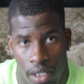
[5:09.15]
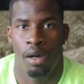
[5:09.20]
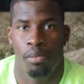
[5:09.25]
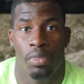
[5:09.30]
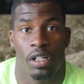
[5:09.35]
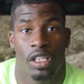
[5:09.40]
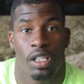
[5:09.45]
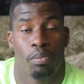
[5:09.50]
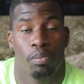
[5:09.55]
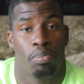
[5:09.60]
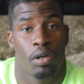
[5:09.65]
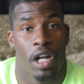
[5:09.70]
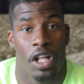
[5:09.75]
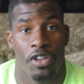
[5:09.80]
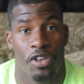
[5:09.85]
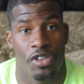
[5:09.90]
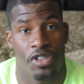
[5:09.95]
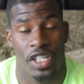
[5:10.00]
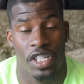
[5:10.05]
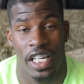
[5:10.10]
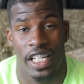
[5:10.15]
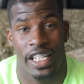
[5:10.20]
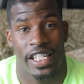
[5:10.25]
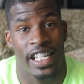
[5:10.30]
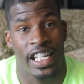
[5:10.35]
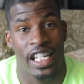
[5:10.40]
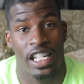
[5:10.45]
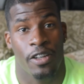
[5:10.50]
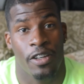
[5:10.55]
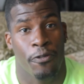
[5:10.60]
But the brothers
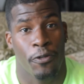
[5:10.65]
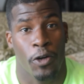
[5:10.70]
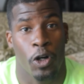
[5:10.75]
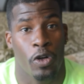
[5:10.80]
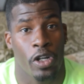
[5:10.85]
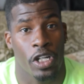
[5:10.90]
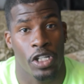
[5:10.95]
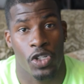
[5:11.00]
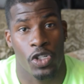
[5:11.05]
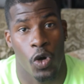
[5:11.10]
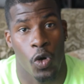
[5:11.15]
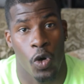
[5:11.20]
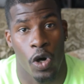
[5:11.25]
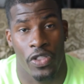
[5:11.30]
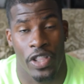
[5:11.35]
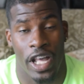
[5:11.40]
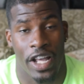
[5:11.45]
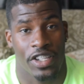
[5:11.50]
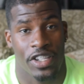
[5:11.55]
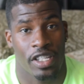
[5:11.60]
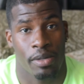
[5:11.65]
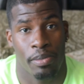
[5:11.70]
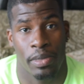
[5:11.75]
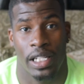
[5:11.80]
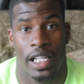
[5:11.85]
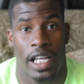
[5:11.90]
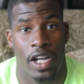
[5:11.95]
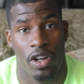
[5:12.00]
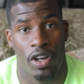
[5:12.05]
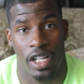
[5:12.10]
didn't focus on that
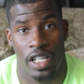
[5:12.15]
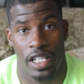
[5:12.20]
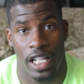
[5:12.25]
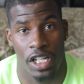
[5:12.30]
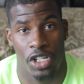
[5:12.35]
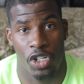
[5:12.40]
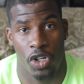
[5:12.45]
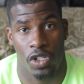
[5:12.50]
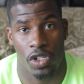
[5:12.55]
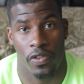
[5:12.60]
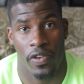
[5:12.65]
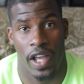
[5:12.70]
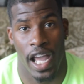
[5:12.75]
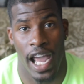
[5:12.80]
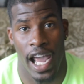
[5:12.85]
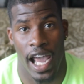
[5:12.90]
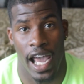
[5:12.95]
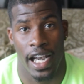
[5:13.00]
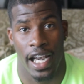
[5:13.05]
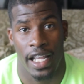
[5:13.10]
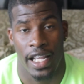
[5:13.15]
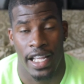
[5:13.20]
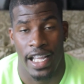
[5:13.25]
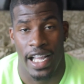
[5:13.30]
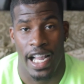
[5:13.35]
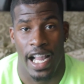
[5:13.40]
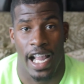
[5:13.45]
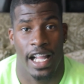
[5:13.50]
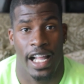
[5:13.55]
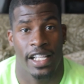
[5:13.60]
similarity that Joseph had.
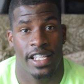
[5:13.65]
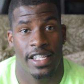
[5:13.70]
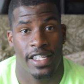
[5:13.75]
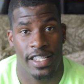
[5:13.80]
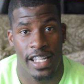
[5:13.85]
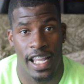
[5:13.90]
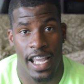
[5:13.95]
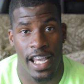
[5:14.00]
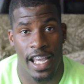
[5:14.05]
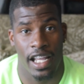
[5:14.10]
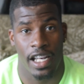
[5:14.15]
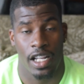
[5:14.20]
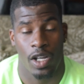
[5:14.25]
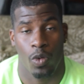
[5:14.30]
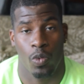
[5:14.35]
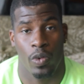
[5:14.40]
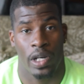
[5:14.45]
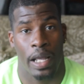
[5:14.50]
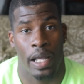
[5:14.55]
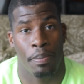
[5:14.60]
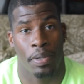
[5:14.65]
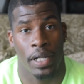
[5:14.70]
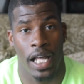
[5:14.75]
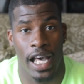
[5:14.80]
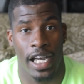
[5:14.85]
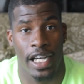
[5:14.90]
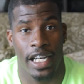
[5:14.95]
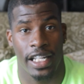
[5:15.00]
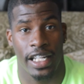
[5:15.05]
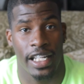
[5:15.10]
Instead, when they
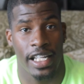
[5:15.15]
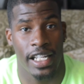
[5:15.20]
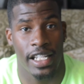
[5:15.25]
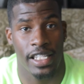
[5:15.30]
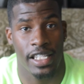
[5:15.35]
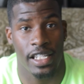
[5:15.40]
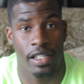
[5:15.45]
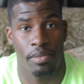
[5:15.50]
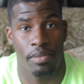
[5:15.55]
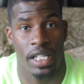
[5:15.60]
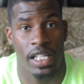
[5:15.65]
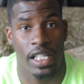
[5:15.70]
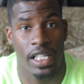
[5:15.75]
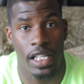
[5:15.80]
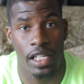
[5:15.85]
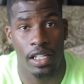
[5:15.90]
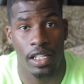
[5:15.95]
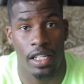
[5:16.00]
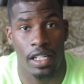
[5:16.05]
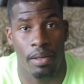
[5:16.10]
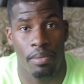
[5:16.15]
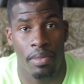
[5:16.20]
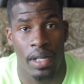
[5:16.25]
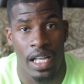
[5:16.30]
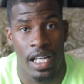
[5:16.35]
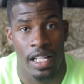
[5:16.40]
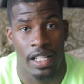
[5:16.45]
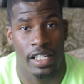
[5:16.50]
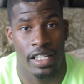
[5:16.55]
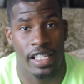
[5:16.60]
plotted against him to kill him,
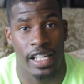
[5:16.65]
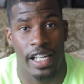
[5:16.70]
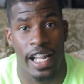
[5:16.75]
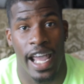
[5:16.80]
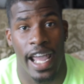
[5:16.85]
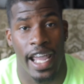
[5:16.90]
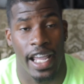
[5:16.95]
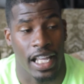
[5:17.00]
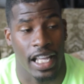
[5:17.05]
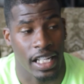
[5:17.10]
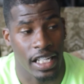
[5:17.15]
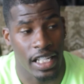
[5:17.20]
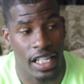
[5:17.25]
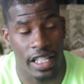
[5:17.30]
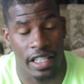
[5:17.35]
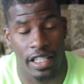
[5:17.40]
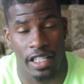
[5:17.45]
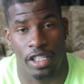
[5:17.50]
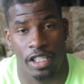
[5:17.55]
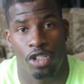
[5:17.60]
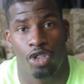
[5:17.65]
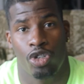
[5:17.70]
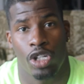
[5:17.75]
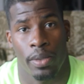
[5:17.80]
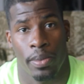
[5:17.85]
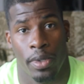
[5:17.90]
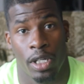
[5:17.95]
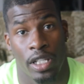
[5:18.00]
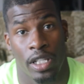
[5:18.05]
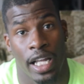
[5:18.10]
they said, hey, look at this
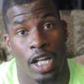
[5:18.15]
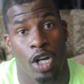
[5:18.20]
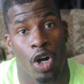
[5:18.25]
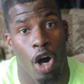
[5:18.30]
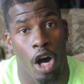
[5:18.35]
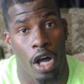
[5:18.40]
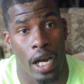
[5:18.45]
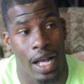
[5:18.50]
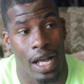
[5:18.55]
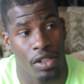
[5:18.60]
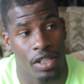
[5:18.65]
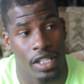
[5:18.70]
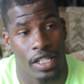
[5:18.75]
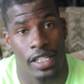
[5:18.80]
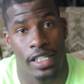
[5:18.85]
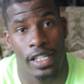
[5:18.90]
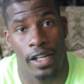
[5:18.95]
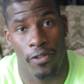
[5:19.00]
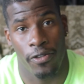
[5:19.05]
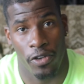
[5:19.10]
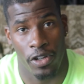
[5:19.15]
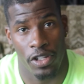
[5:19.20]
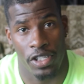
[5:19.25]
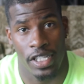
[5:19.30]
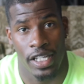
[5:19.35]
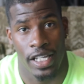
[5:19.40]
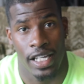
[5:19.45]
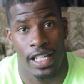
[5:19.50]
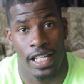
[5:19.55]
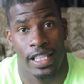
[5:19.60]
dreamer. They called out the difference
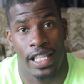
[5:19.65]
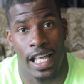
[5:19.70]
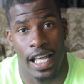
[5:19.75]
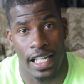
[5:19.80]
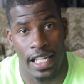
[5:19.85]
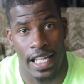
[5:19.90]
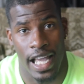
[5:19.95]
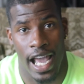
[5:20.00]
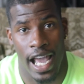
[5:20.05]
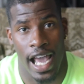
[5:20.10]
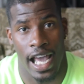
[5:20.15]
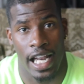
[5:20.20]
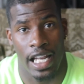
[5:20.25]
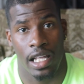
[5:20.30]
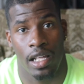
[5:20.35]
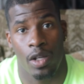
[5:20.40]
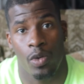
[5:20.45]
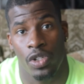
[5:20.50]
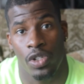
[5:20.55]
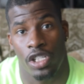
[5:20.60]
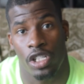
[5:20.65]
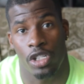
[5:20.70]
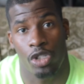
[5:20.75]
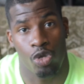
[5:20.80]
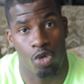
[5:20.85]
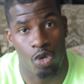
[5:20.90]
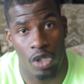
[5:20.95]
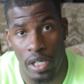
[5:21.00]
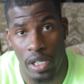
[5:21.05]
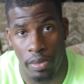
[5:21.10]
that he had. He was a
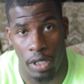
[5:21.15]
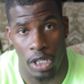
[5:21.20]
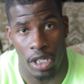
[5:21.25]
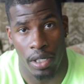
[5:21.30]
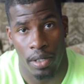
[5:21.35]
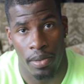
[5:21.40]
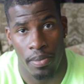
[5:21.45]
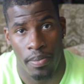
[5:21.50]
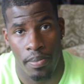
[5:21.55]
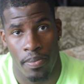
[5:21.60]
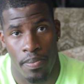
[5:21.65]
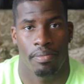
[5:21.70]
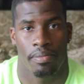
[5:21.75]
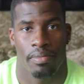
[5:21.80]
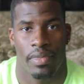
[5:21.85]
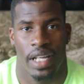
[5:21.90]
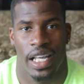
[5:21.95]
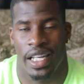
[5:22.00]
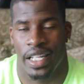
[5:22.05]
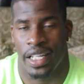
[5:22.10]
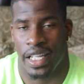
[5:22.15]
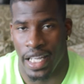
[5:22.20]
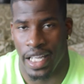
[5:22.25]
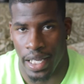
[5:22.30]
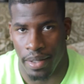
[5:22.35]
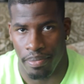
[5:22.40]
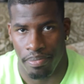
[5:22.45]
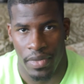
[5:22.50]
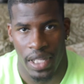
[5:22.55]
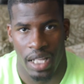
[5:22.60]
dreamer. And
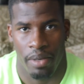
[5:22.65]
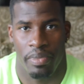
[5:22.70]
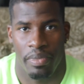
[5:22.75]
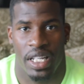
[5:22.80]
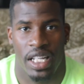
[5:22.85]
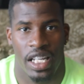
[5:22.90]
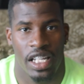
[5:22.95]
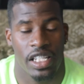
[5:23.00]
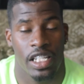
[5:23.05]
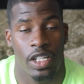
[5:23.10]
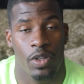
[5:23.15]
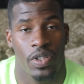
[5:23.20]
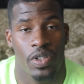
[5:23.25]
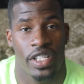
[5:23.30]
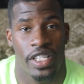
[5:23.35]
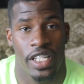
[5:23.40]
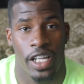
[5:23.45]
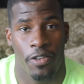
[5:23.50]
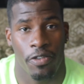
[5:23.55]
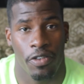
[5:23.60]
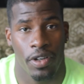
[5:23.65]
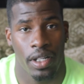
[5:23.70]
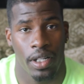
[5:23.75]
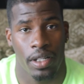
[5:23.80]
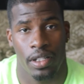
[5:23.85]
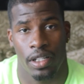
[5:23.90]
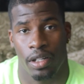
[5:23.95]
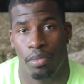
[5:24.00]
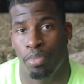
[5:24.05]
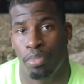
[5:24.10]
again, because he was
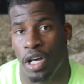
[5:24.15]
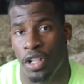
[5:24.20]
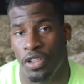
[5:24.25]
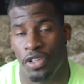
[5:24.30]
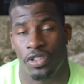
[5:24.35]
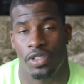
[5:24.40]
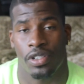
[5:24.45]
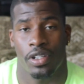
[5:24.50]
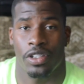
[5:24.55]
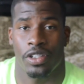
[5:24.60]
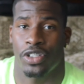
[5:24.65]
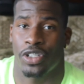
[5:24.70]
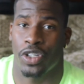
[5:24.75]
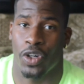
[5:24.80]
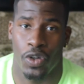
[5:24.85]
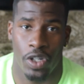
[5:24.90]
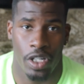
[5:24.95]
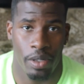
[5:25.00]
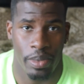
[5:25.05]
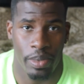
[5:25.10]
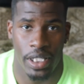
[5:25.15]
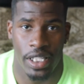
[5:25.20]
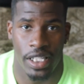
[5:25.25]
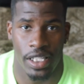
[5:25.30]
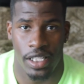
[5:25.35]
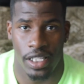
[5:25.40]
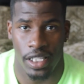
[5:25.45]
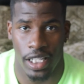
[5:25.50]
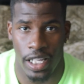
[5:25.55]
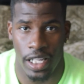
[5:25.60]
different, the brothers sold him into
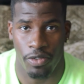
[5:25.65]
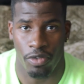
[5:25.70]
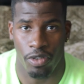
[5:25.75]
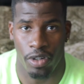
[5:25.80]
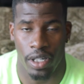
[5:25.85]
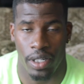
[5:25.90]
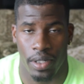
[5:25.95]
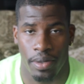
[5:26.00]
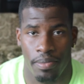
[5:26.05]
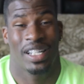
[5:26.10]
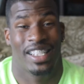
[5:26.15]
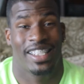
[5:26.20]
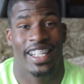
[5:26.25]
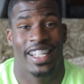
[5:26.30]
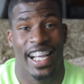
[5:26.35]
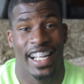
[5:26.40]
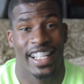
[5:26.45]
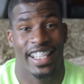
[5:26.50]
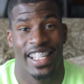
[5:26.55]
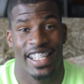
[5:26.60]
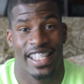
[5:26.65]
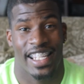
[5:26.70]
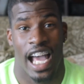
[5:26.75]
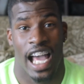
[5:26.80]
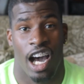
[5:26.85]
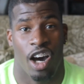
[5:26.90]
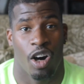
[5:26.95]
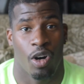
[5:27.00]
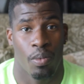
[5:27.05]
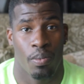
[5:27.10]
slavery. Check this
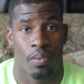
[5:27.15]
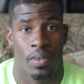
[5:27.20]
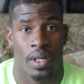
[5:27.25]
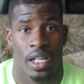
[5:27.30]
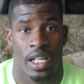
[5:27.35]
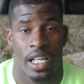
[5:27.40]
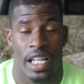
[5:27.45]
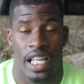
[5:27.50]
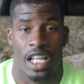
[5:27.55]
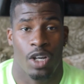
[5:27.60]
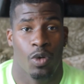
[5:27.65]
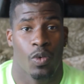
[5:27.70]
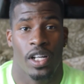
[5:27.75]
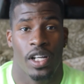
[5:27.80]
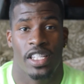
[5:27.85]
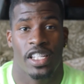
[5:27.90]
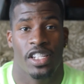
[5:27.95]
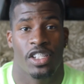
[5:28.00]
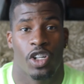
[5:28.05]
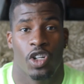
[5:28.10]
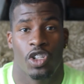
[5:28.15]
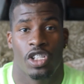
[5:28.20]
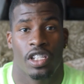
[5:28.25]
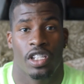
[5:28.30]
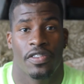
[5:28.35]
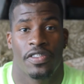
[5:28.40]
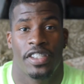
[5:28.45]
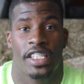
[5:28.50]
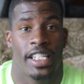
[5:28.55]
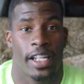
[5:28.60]
out. It wasn't
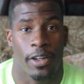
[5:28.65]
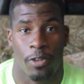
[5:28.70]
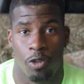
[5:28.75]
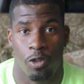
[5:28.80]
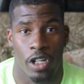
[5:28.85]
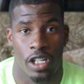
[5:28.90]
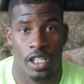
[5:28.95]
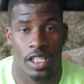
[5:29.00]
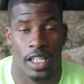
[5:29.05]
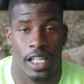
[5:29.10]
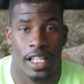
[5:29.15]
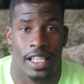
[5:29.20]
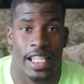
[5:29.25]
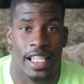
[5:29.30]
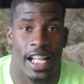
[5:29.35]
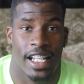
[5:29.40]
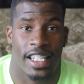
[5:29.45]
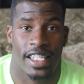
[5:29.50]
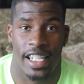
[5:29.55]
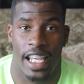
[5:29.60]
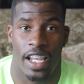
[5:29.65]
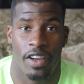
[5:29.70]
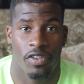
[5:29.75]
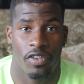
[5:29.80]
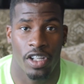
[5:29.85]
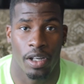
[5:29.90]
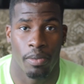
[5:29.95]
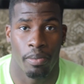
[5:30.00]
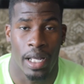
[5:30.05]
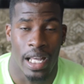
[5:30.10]
Joseph's difference that saved
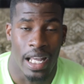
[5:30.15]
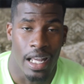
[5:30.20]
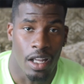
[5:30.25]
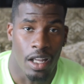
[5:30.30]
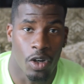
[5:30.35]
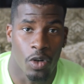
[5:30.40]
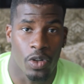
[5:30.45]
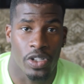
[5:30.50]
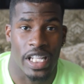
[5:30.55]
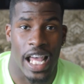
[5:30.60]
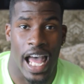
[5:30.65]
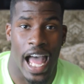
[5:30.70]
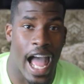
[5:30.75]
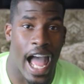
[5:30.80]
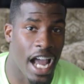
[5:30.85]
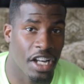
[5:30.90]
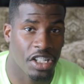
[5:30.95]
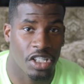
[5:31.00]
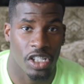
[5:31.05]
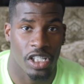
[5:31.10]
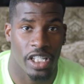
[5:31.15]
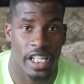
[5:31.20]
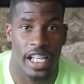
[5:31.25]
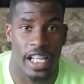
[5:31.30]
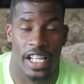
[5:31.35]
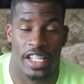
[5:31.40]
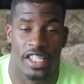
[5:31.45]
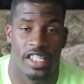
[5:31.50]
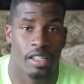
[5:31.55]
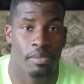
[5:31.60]
him. It was actually
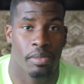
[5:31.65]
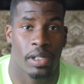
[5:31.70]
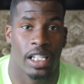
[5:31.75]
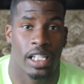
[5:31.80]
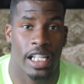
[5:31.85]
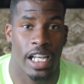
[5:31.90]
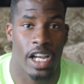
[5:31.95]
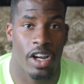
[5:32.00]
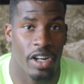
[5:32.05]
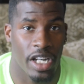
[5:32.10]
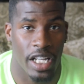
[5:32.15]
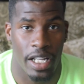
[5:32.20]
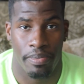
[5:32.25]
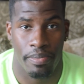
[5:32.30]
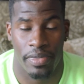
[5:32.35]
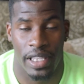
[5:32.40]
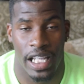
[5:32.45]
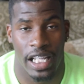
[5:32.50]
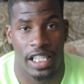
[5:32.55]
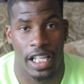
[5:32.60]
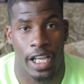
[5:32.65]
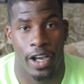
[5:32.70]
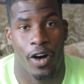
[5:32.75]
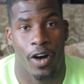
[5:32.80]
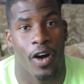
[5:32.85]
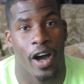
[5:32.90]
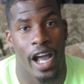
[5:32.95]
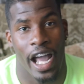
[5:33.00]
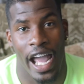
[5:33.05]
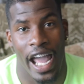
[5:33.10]
a similarity that they
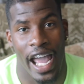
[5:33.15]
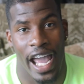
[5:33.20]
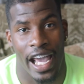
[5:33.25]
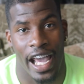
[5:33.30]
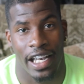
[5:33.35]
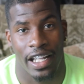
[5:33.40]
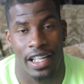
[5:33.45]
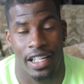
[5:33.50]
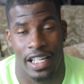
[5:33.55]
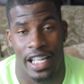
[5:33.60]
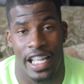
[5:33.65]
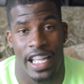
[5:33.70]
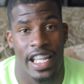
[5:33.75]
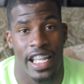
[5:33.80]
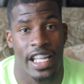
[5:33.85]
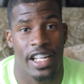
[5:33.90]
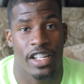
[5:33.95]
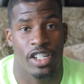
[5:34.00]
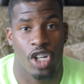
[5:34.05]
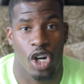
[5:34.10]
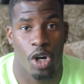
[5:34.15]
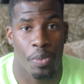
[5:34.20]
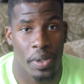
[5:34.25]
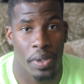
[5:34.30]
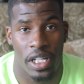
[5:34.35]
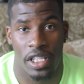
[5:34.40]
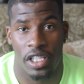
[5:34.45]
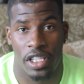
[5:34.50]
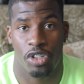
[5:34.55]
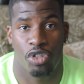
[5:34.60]
all had. He
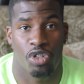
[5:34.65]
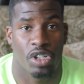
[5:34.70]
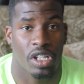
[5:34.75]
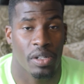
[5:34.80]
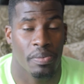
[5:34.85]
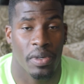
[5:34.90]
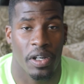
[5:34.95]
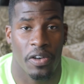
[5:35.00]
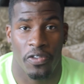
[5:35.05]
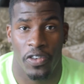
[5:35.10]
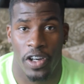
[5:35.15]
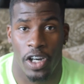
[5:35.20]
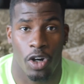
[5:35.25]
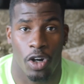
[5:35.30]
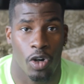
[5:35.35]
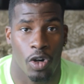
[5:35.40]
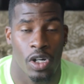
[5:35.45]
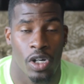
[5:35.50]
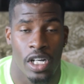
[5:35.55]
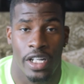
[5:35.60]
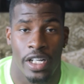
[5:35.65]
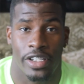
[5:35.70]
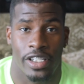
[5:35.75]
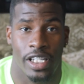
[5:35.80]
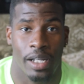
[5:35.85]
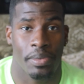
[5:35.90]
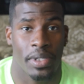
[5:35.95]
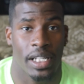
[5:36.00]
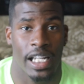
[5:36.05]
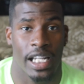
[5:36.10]
interpreted the dream of Pharaoh,
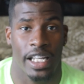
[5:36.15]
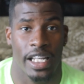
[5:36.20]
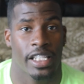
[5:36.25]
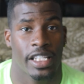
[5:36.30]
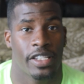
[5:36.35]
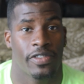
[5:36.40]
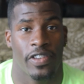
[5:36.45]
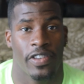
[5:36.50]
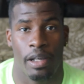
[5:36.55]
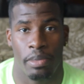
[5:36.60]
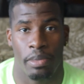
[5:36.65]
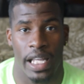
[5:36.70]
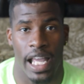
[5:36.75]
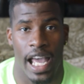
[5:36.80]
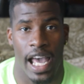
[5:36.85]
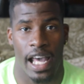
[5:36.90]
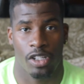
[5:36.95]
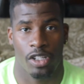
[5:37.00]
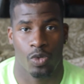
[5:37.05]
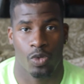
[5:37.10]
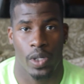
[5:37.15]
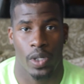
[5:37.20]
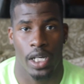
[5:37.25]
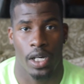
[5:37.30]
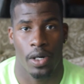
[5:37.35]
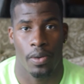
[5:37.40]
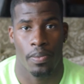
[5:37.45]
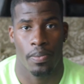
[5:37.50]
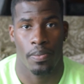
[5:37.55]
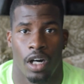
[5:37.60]
something that his family had as
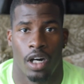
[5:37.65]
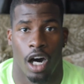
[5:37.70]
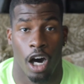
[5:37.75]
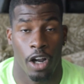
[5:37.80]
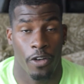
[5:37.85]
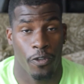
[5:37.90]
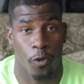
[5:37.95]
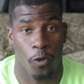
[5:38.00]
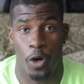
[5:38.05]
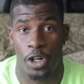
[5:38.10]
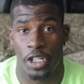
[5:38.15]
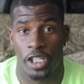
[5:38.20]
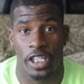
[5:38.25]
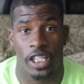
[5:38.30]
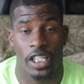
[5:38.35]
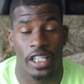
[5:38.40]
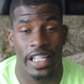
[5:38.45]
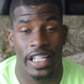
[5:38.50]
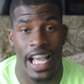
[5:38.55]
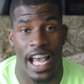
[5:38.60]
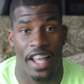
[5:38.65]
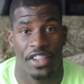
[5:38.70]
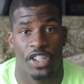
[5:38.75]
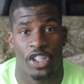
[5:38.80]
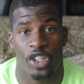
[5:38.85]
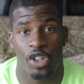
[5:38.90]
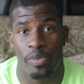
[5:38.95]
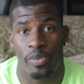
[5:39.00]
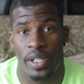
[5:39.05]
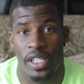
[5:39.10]
well. Unfortunately, as
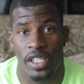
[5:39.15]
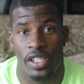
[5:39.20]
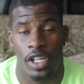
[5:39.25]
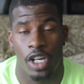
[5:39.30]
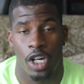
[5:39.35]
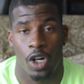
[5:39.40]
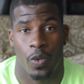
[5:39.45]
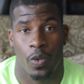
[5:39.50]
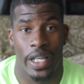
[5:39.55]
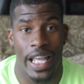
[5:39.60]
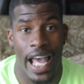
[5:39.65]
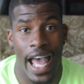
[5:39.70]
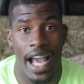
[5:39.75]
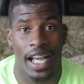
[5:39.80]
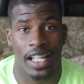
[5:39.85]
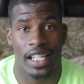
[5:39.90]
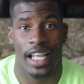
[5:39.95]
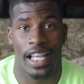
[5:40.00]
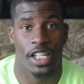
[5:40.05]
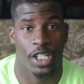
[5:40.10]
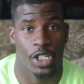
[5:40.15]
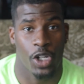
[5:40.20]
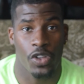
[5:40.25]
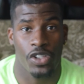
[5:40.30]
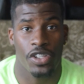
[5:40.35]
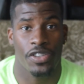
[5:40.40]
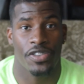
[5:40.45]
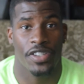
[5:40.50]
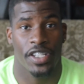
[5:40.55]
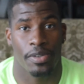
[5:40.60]
humans, we act like
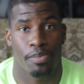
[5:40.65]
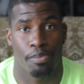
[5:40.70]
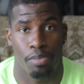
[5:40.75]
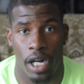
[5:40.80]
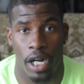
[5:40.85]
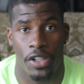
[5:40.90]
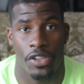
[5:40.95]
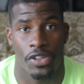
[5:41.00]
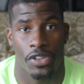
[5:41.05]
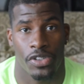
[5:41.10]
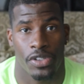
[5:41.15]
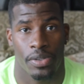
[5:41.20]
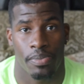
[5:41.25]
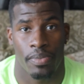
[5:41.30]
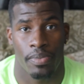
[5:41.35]
Joseph's brothers.